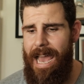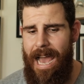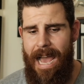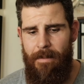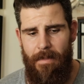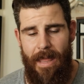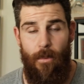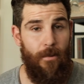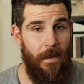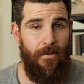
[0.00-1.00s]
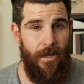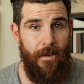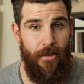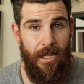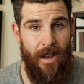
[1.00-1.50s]
That would be really,
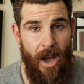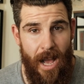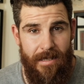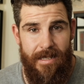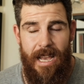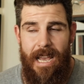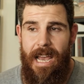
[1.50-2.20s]
really nice.